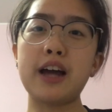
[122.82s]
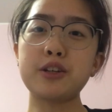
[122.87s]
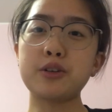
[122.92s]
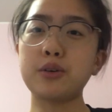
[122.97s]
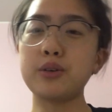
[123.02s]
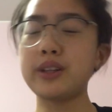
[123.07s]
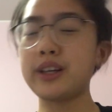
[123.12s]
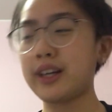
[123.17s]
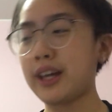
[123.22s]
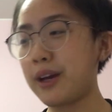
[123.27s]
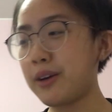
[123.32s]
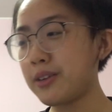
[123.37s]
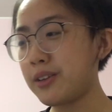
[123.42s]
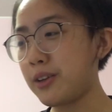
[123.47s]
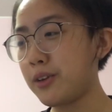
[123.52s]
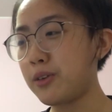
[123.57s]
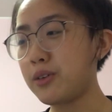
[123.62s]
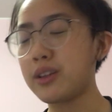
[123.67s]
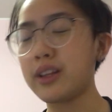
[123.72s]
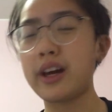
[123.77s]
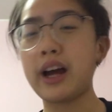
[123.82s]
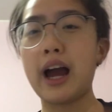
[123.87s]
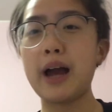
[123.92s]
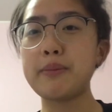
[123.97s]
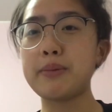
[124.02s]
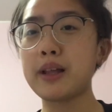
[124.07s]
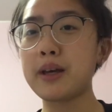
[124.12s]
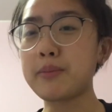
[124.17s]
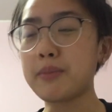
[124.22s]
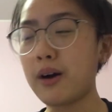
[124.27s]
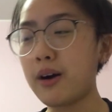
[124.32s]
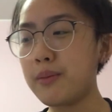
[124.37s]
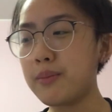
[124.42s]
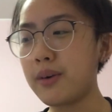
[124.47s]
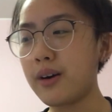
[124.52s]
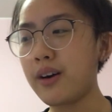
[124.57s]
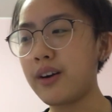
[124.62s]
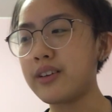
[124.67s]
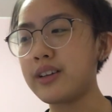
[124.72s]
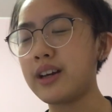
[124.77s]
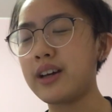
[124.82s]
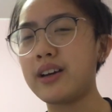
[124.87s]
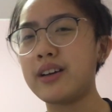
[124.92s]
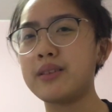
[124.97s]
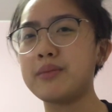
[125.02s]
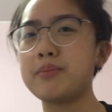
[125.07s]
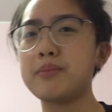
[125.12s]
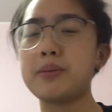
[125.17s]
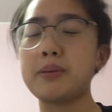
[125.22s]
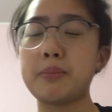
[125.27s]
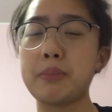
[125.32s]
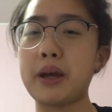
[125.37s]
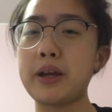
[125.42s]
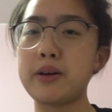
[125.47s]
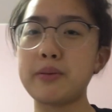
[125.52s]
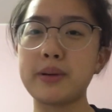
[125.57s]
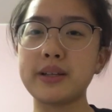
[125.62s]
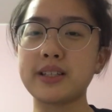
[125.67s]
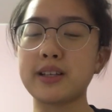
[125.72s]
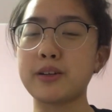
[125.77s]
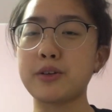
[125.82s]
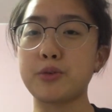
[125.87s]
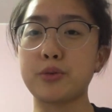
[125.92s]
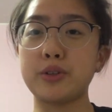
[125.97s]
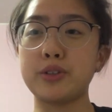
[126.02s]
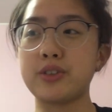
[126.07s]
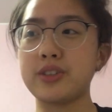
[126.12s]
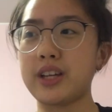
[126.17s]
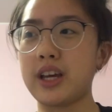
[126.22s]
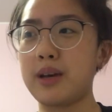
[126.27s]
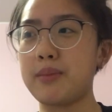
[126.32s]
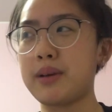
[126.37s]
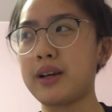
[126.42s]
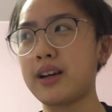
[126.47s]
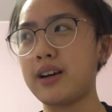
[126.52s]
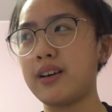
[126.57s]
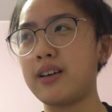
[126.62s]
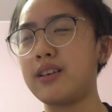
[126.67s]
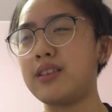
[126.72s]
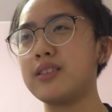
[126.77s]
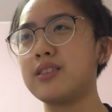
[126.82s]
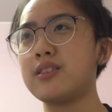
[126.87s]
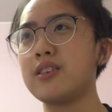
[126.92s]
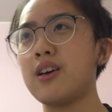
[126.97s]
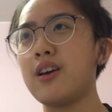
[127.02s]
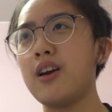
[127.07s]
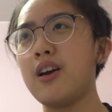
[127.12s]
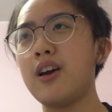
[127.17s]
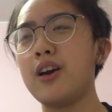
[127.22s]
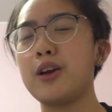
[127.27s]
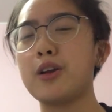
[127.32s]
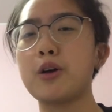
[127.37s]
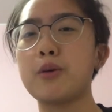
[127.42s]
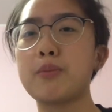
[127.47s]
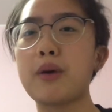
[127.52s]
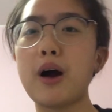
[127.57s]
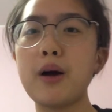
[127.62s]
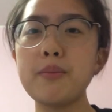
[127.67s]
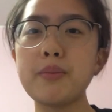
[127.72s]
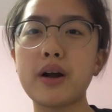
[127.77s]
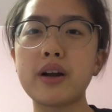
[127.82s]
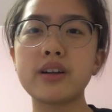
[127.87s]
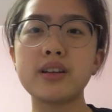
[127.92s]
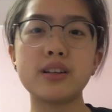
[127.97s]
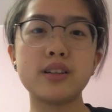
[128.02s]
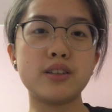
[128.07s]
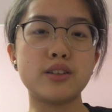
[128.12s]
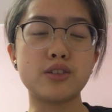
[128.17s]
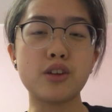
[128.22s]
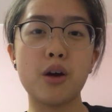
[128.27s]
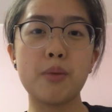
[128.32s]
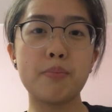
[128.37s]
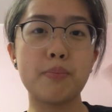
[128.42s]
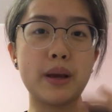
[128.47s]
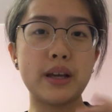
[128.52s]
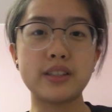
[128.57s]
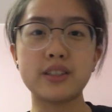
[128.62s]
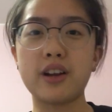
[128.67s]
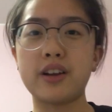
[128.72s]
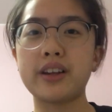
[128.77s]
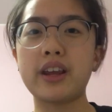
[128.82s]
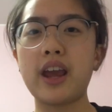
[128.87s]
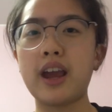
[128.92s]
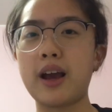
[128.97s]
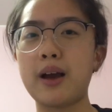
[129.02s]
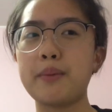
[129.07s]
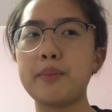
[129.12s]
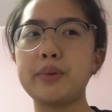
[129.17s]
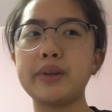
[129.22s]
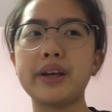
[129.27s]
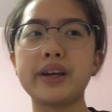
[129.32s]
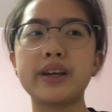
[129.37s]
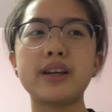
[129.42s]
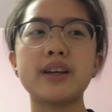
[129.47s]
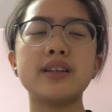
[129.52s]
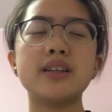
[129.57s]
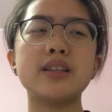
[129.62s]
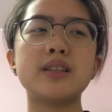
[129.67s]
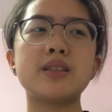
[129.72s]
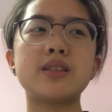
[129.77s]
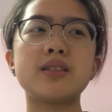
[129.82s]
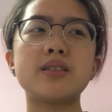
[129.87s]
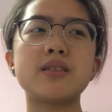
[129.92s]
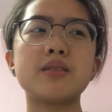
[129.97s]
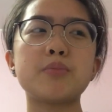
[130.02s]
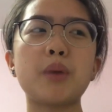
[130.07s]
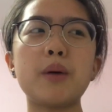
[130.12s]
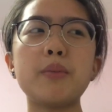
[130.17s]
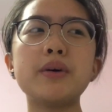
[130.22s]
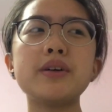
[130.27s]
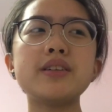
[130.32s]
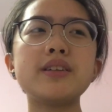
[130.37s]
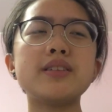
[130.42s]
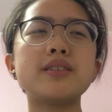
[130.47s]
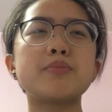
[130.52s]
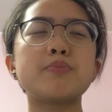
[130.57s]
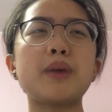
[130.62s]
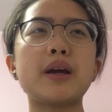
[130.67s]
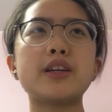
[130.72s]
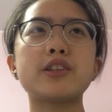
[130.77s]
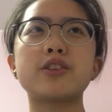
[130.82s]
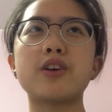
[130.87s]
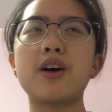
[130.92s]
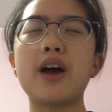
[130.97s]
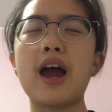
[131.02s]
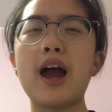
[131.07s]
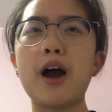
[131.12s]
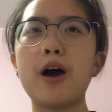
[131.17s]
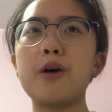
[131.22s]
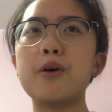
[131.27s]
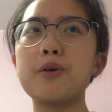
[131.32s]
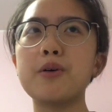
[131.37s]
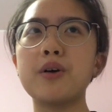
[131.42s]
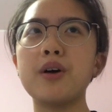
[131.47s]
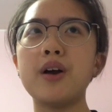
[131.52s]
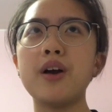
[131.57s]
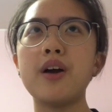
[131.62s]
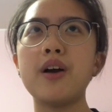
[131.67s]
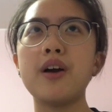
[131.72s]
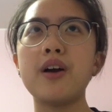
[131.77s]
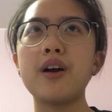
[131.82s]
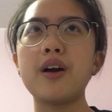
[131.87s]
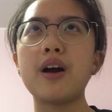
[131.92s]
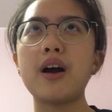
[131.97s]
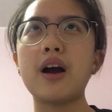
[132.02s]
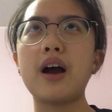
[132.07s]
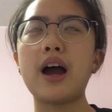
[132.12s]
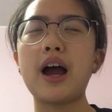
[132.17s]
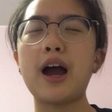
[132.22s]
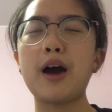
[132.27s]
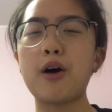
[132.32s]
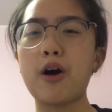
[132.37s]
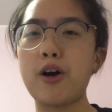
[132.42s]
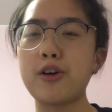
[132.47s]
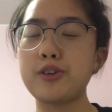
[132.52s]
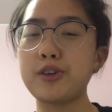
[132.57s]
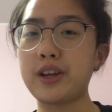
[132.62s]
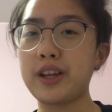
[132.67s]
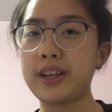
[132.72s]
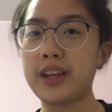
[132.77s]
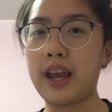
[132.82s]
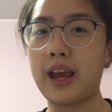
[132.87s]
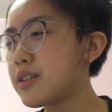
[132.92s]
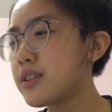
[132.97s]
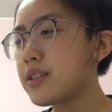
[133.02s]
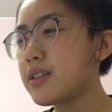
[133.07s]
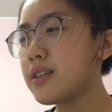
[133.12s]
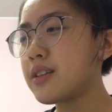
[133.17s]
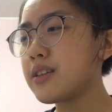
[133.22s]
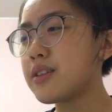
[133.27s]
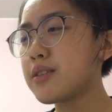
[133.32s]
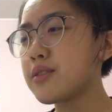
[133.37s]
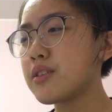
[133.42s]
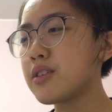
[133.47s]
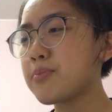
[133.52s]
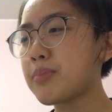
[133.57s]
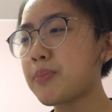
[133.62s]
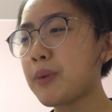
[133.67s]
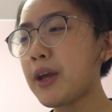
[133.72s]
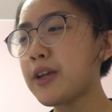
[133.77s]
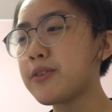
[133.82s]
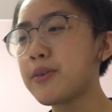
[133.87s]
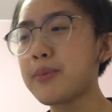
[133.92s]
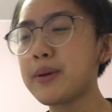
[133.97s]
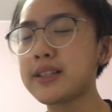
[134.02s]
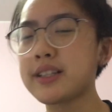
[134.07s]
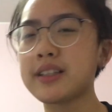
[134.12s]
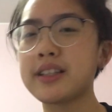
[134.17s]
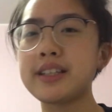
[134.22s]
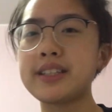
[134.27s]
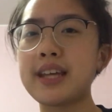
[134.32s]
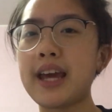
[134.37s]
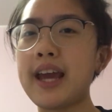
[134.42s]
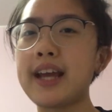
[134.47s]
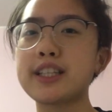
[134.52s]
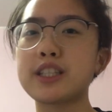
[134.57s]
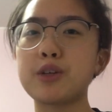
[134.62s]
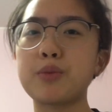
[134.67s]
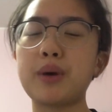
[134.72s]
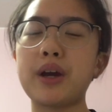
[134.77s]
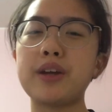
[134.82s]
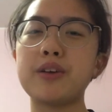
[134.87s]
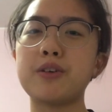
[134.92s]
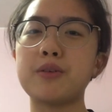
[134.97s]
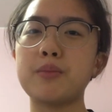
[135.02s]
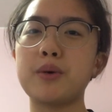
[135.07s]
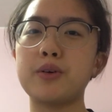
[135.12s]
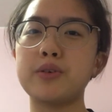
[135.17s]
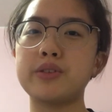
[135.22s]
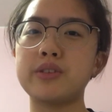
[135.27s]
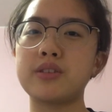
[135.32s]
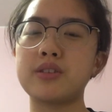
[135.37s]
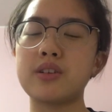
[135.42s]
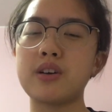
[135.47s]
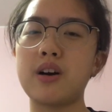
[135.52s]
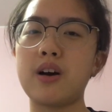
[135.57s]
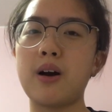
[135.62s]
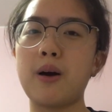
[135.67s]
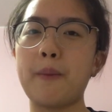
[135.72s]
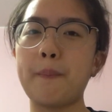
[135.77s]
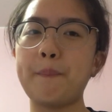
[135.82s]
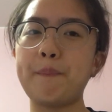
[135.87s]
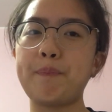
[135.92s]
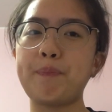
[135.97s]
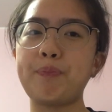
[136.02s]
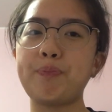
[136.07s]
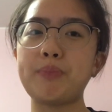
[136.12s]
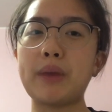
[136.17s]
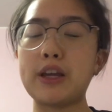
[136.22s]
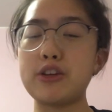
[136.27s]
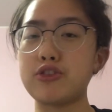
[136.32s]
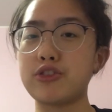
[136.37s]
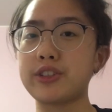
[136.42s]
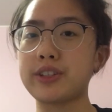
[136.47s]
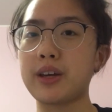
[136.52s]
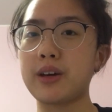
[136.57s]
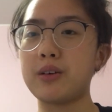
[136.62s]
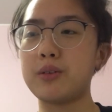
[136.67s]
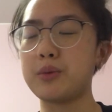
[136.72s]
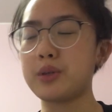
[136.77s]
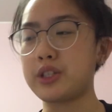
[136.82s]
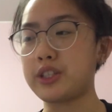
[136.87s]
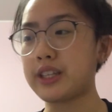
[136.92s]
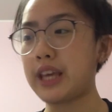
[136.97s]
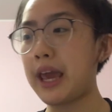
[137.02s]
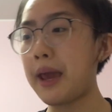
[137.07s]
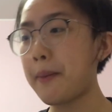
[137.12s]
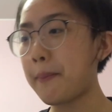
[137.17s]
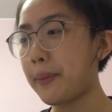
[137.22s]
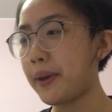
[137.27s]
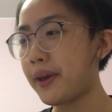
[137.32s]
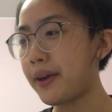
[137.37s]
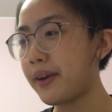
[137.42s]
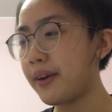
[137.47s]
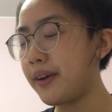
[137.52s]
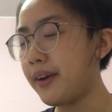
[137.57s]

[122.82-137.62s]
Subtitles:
totally get you. Like, I play Bonbon, and painter basically ruins your day because Bonbon is based on camp. Like, Bonbon is based on how hard you can camp. Painter basically takes away your most major skill, which is camping.